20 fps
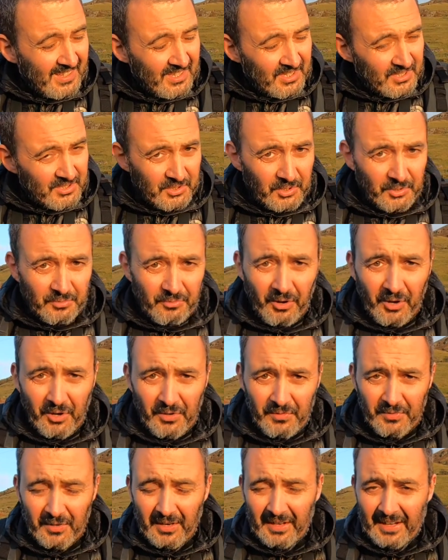Stood
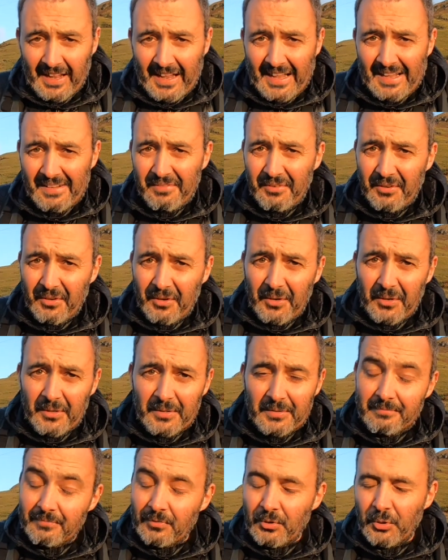around for like half an hour,
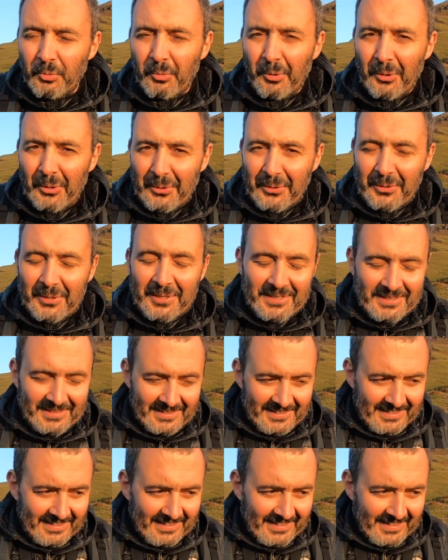no otter.
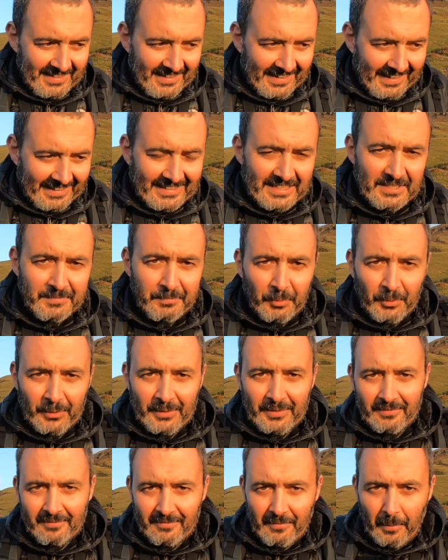At this point,
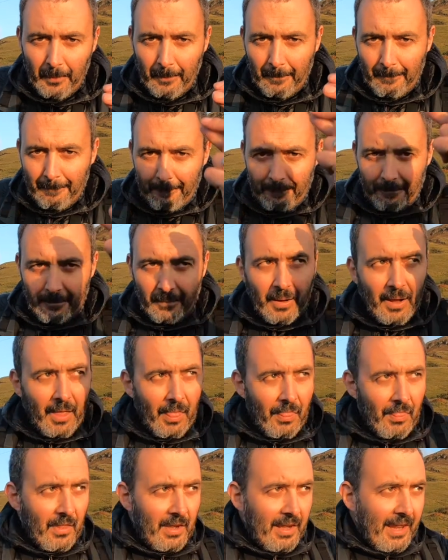
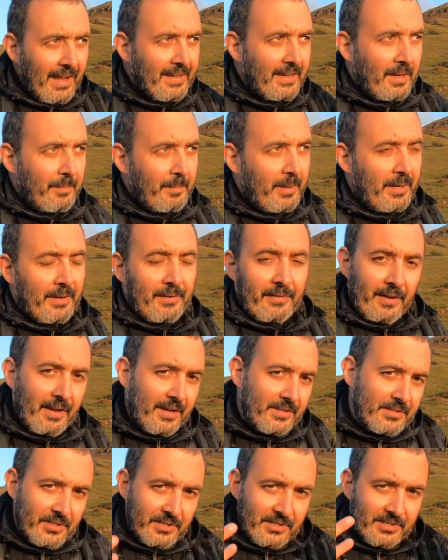the light appeared,
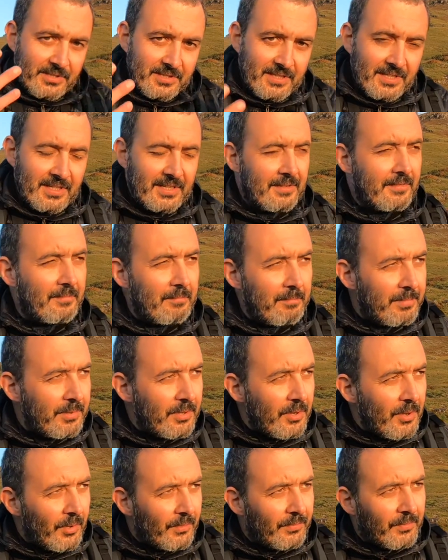as you can see.
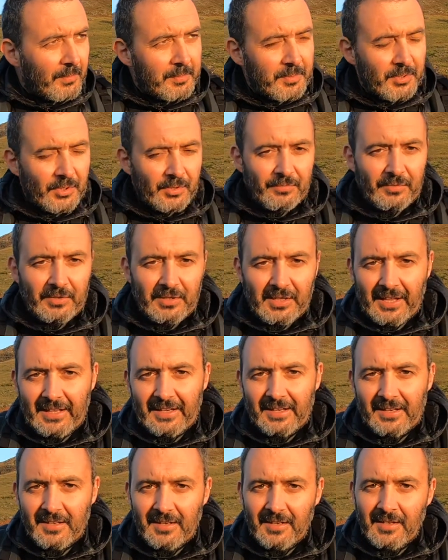Beautiful, beautiful light.
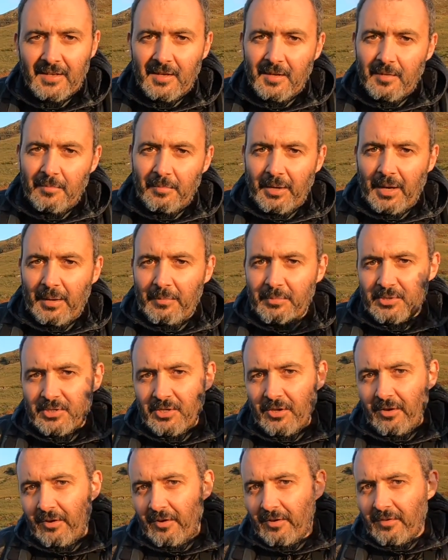But I was
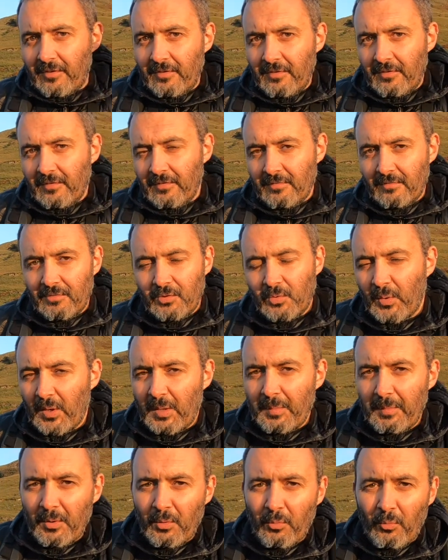now 20
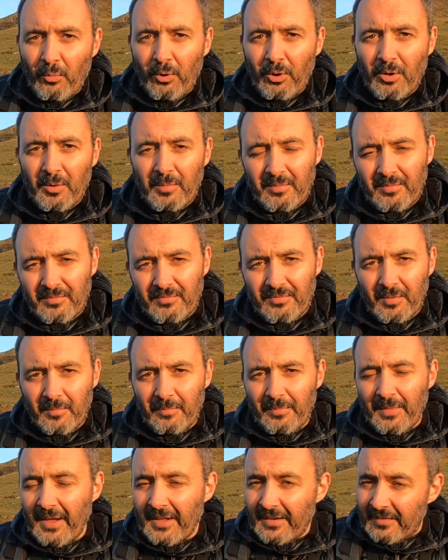minute walk from
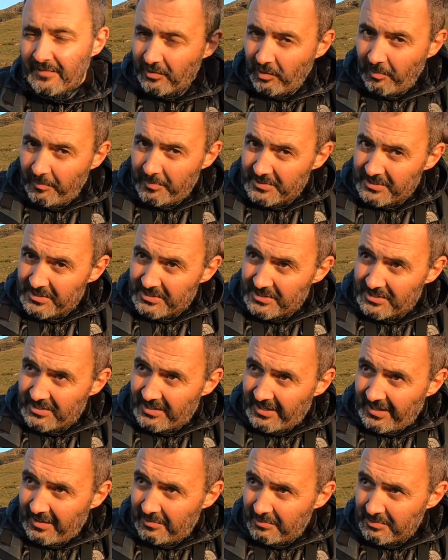that composition
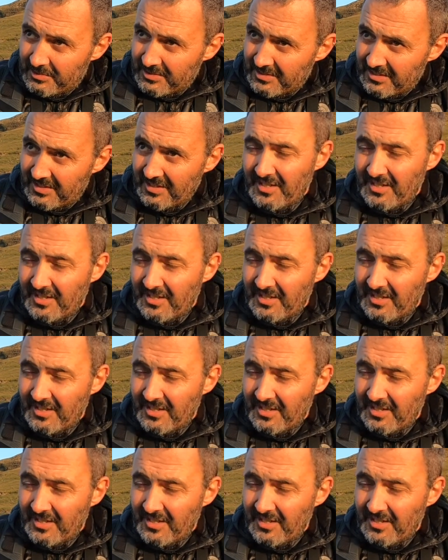that I was